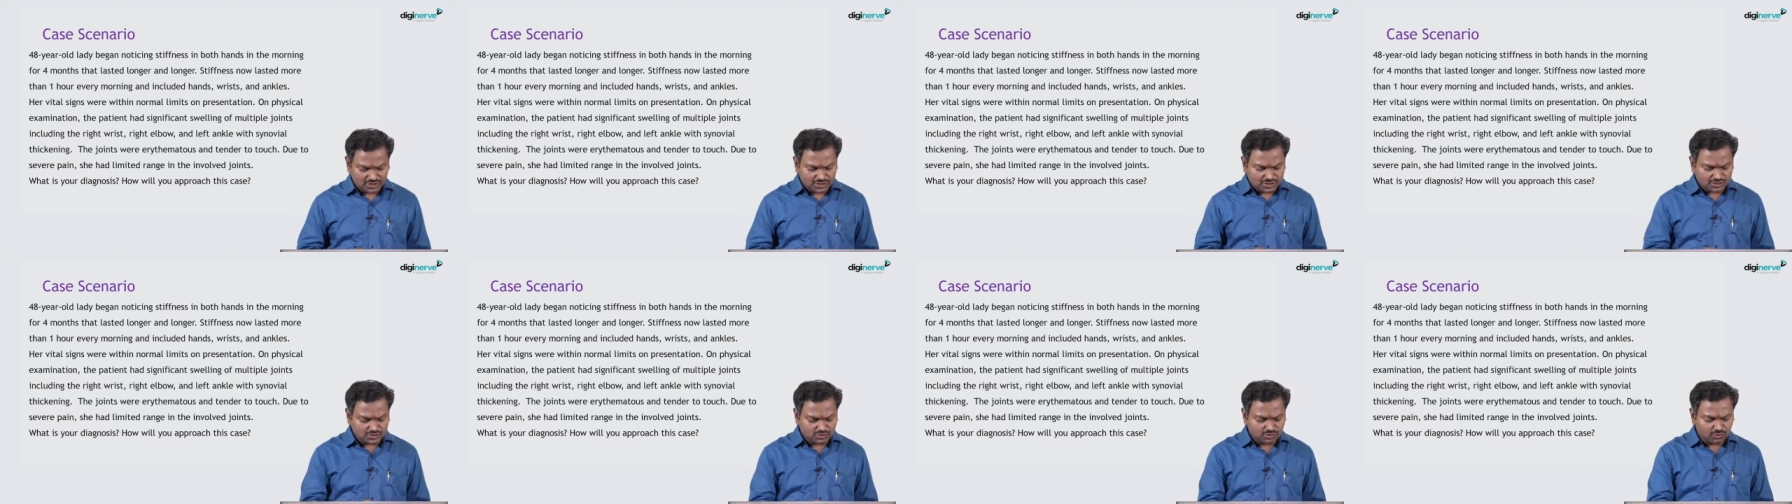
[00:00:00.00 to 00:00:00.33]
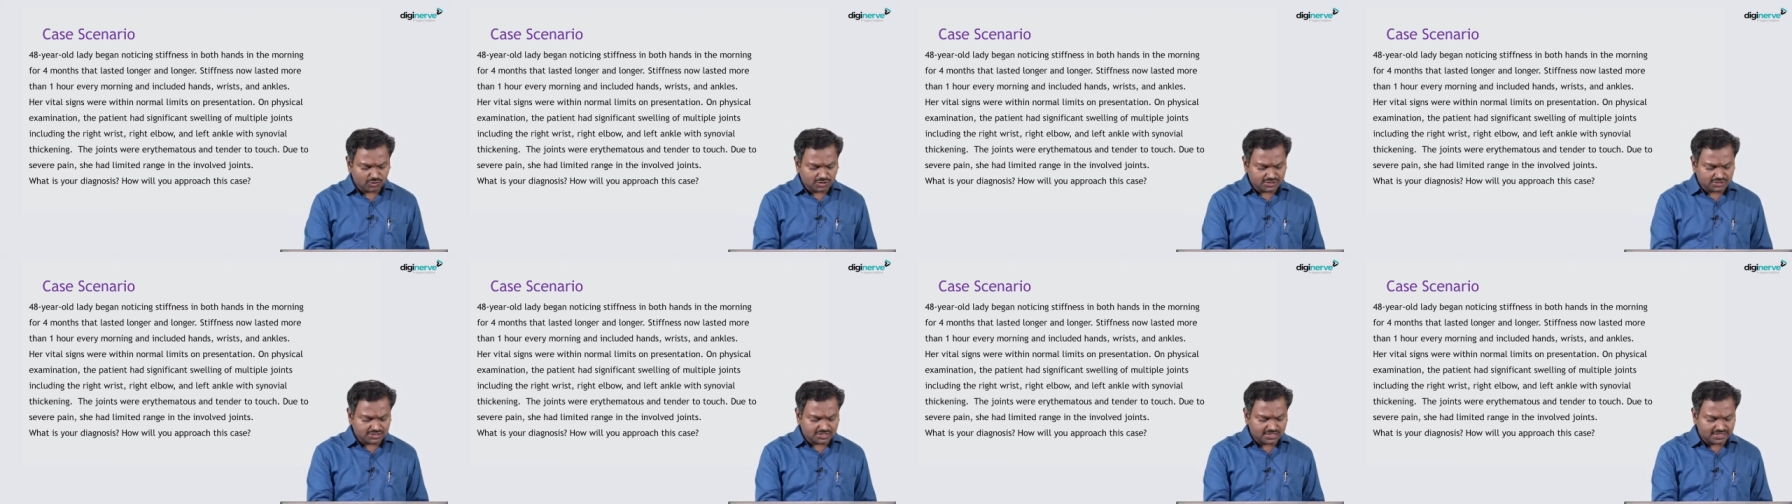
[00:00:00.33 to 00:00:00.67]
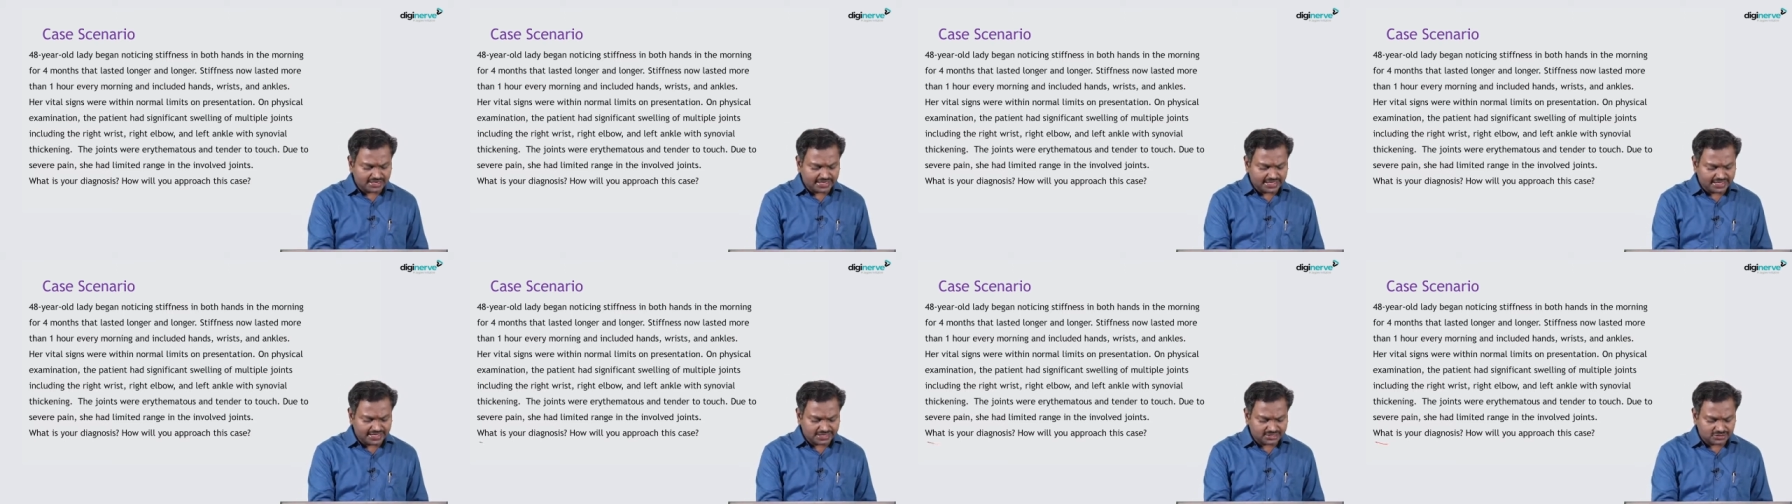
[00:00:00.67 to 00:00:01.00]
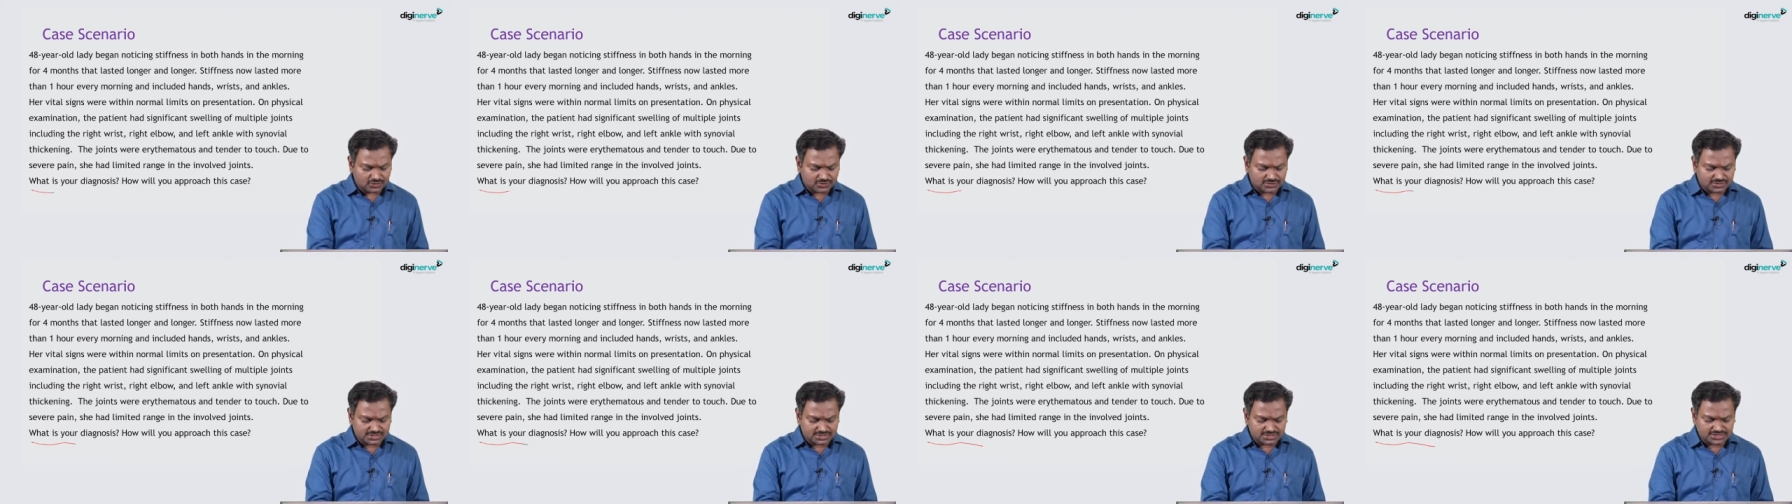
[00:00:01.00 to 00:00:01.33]
So what's the
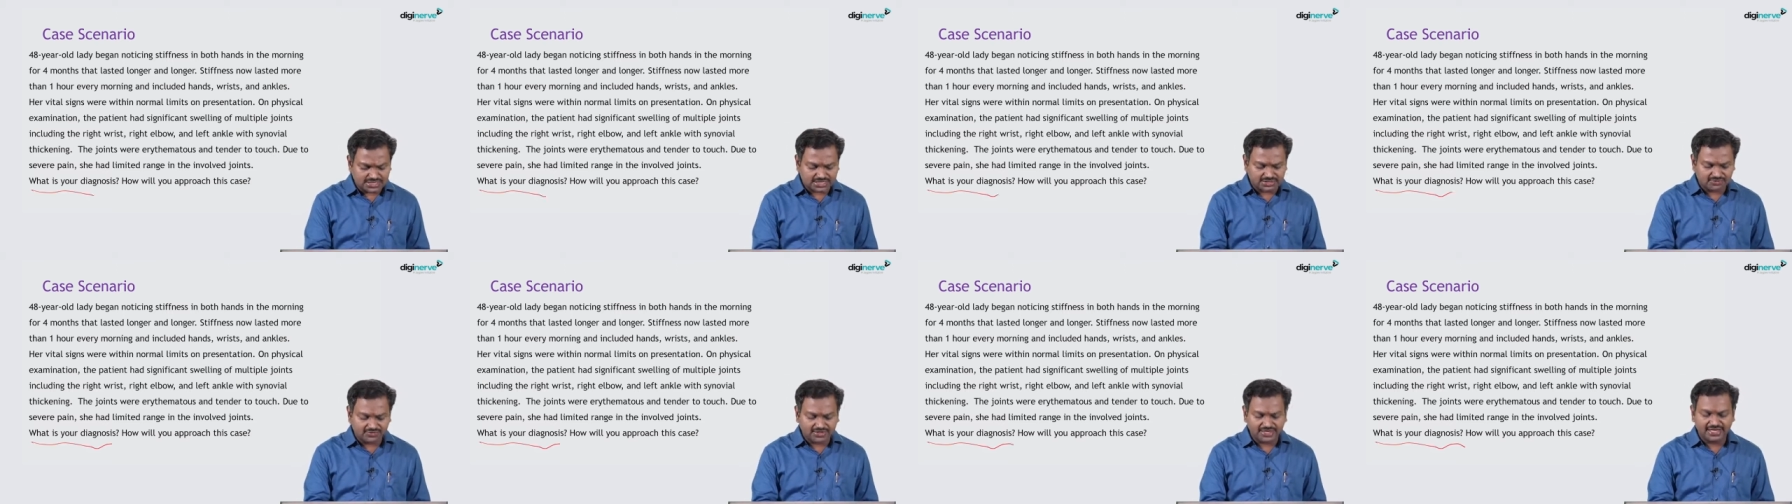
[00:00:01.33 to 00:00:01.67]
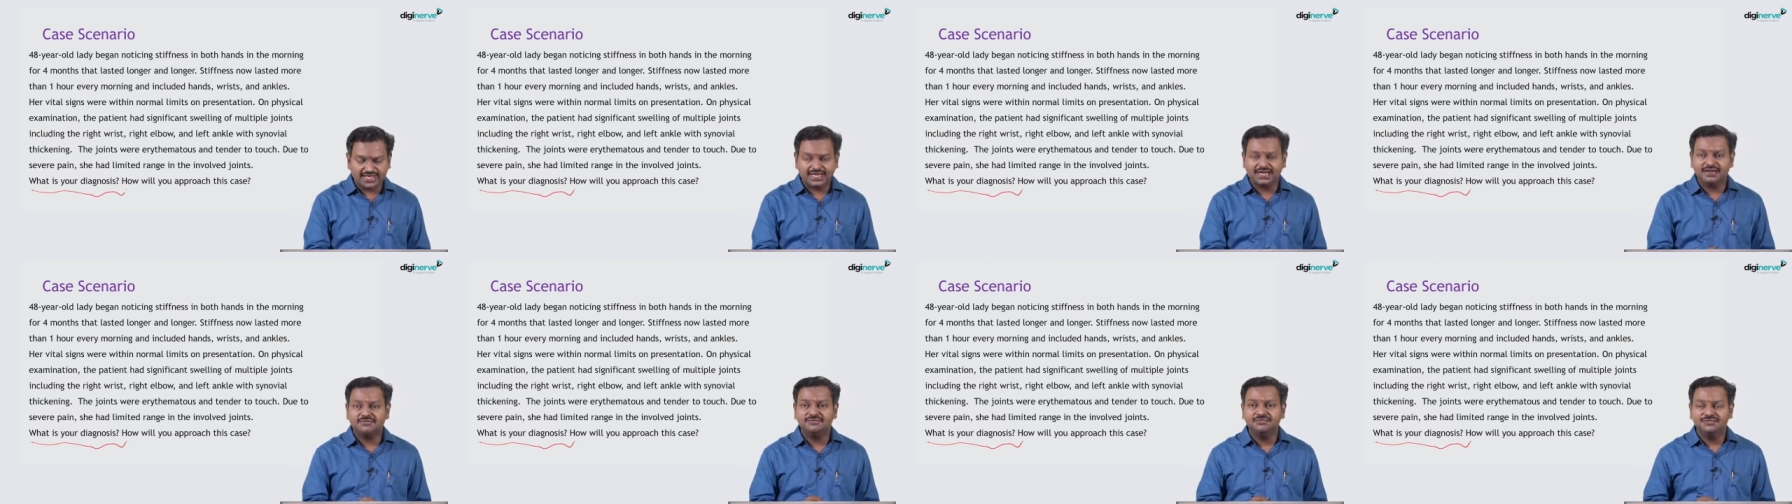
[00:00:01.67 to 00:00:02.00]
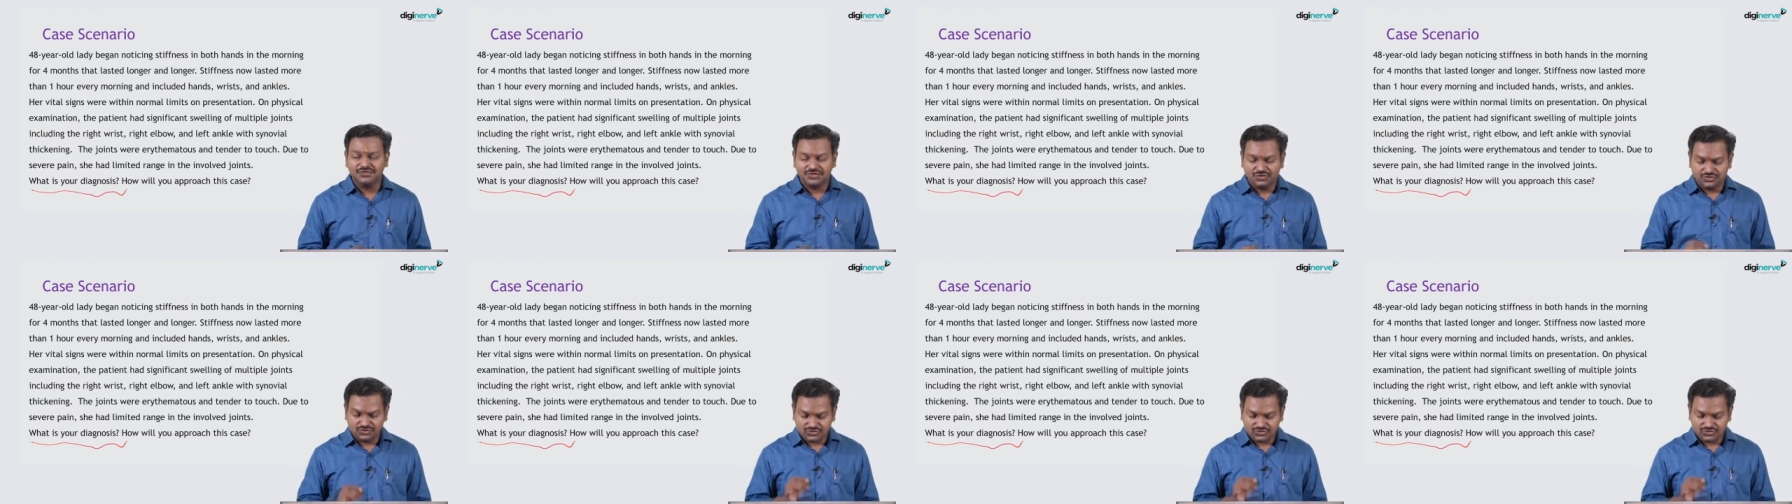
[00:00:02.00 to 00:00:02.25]
diagnosis that we have?